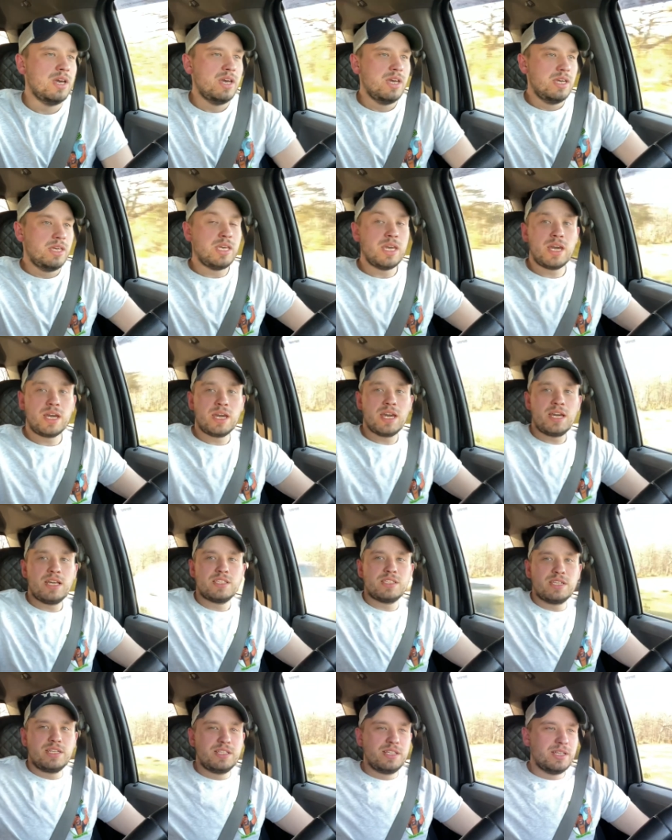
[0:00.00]
yeah,
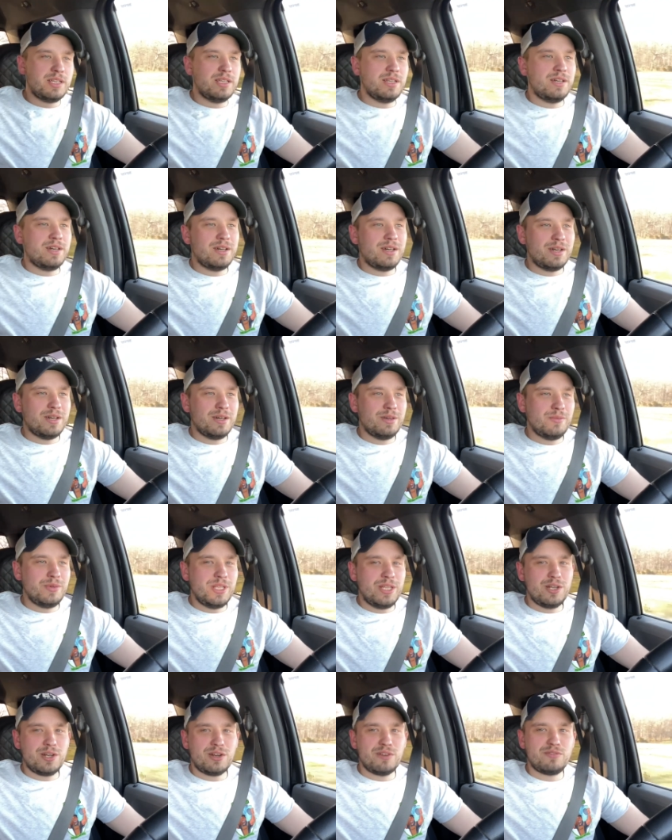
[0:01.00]
guys, I did, uh, we
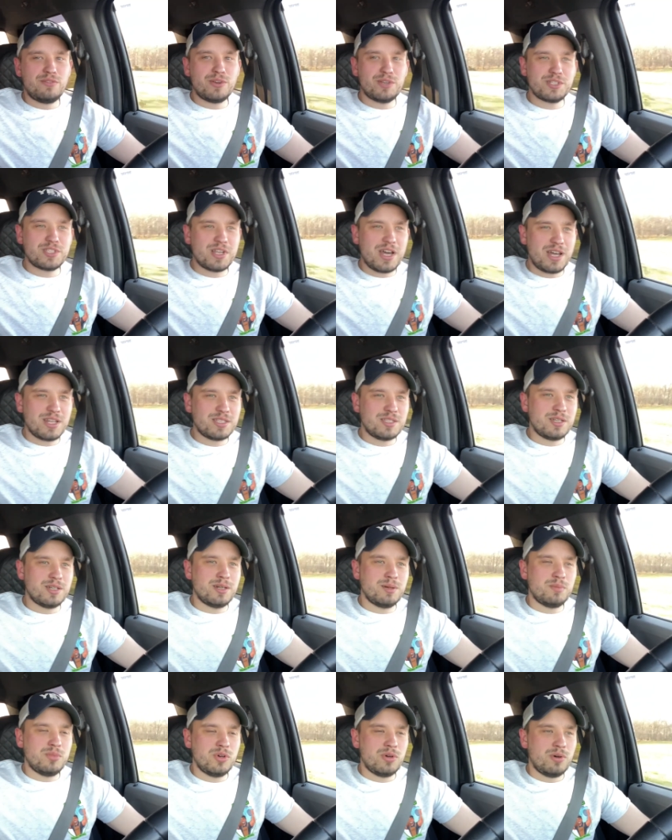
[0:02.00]
did our first hot
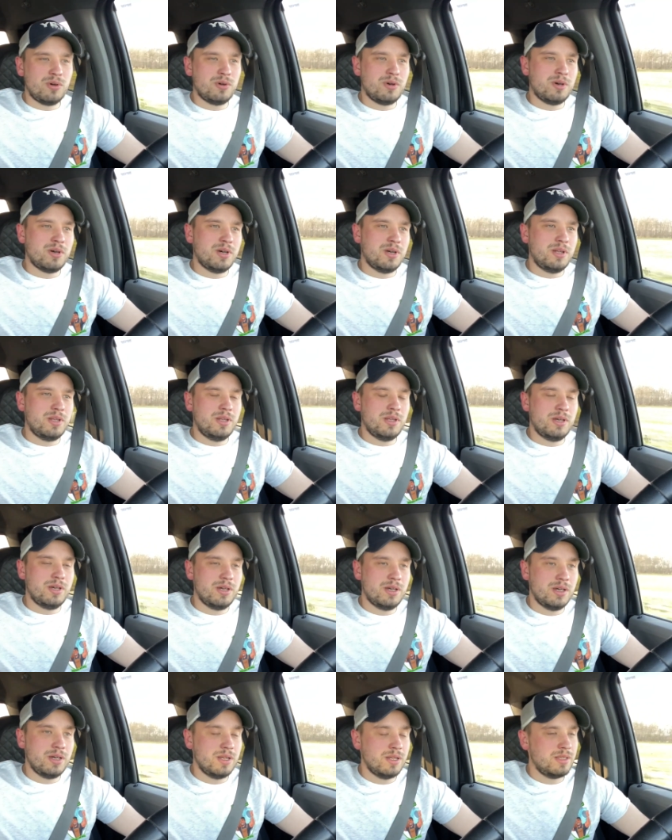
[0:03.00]
tub
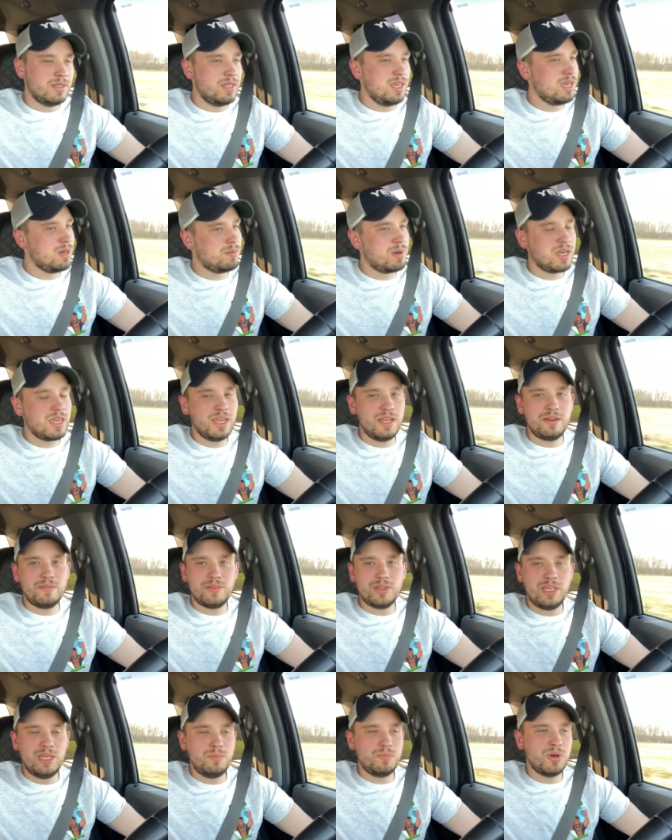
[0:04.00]
on, damn, I can't
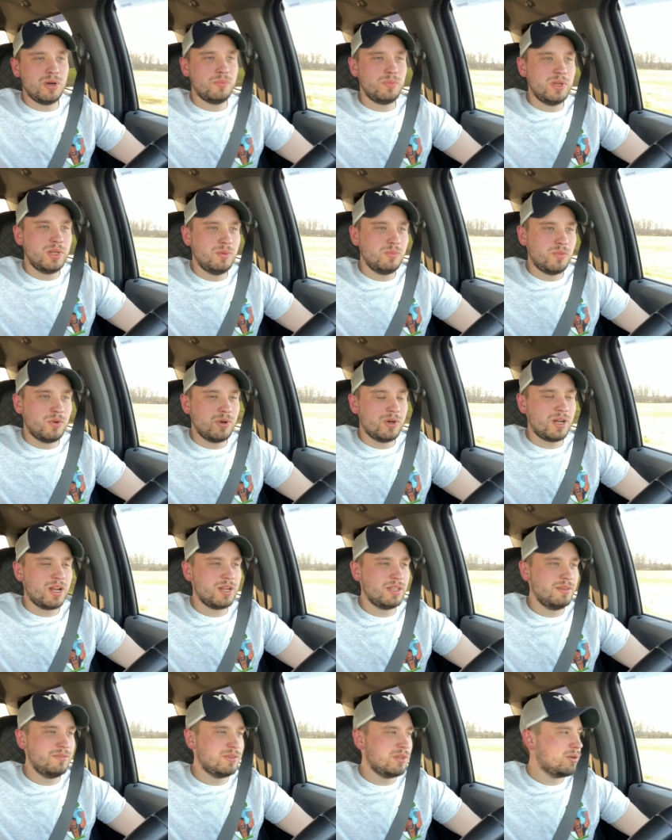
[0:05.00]
even keep up anymore. I
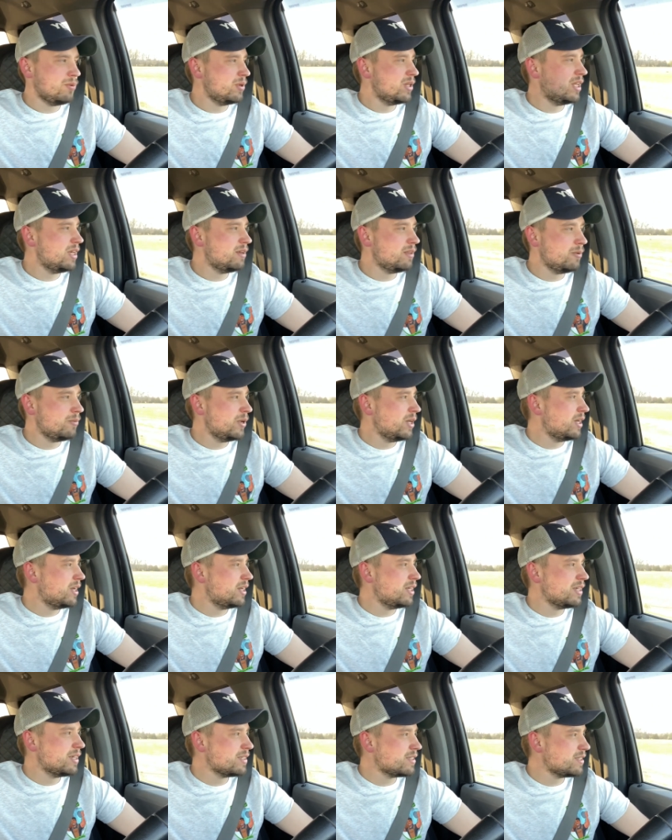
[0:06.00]
don't even know what day of the week it
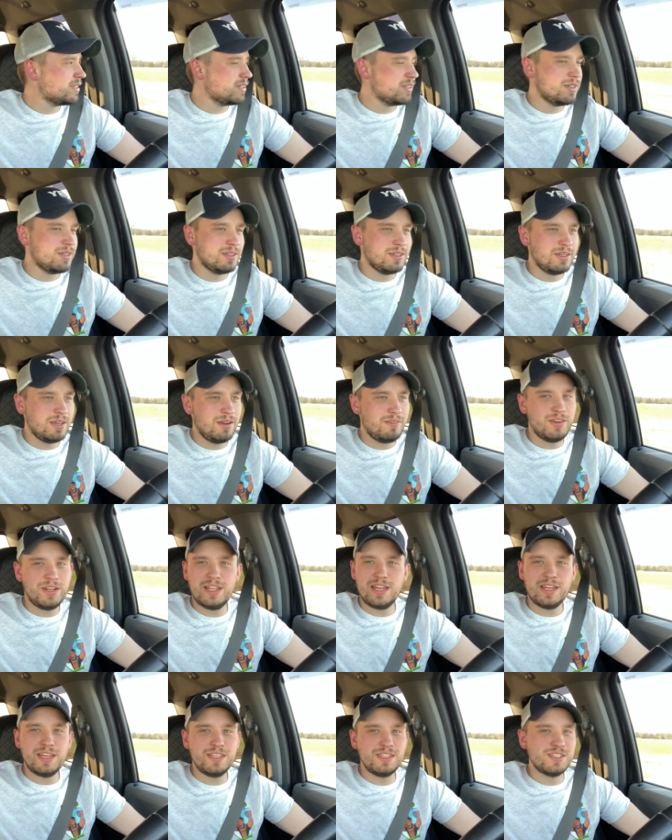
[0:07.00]
is. Every
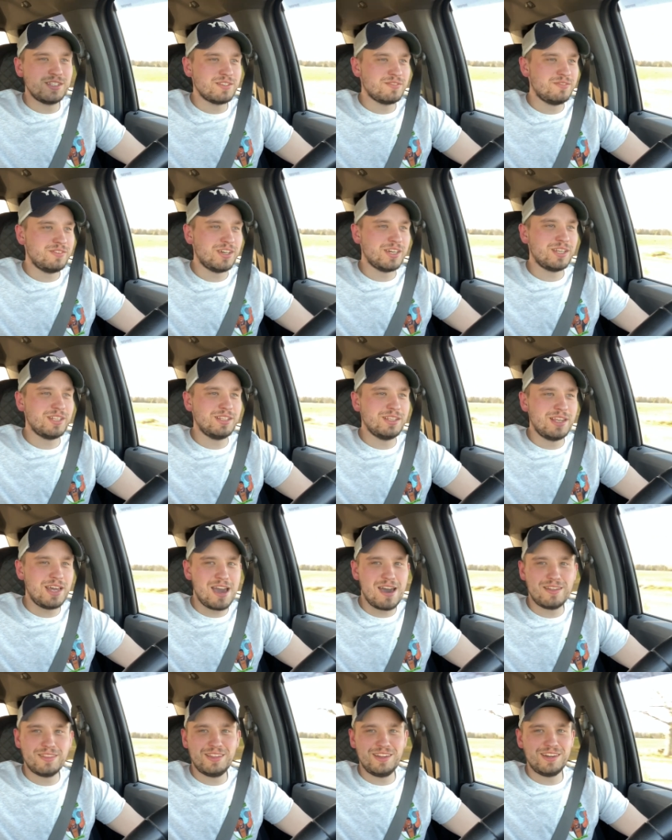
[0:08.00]
day, just fucking
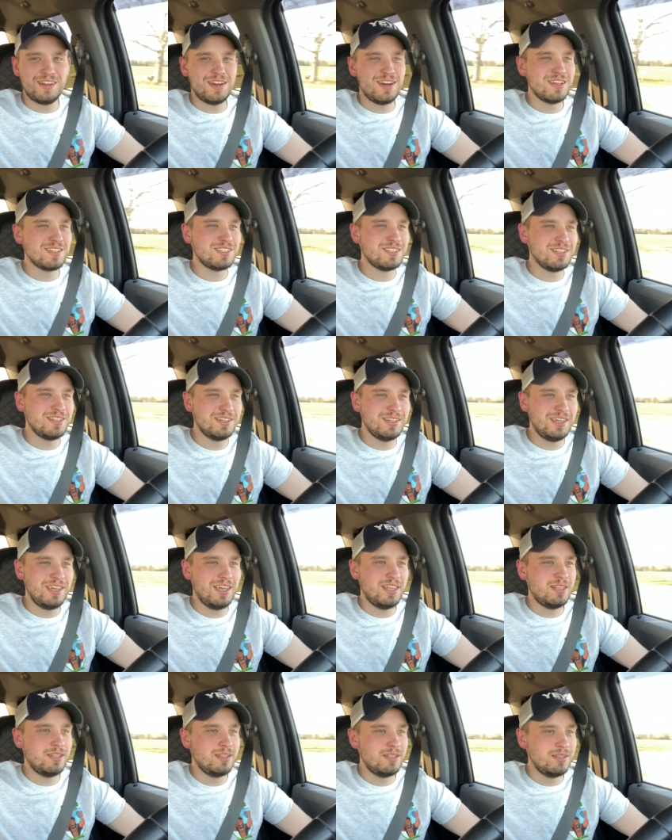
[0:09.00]
out there hustling,
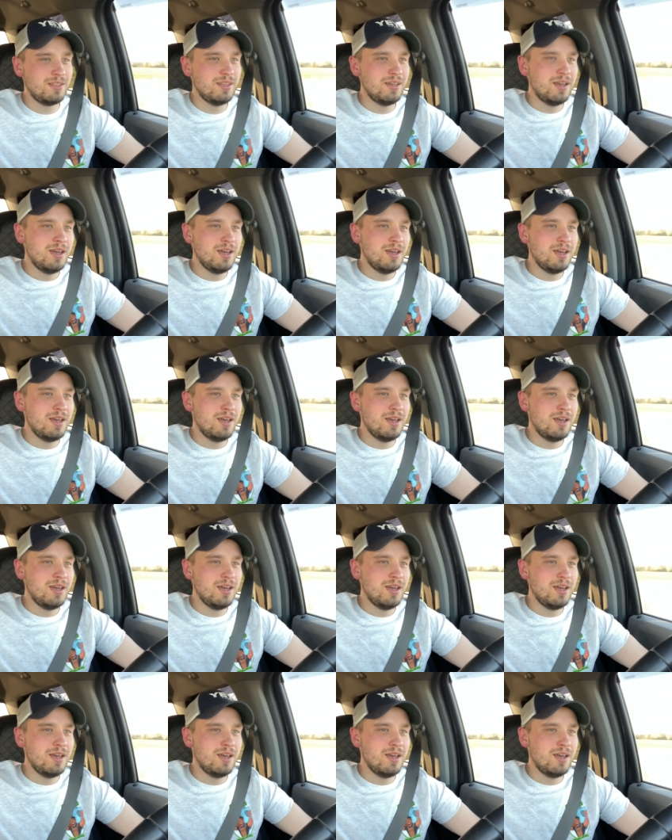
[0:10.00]
getting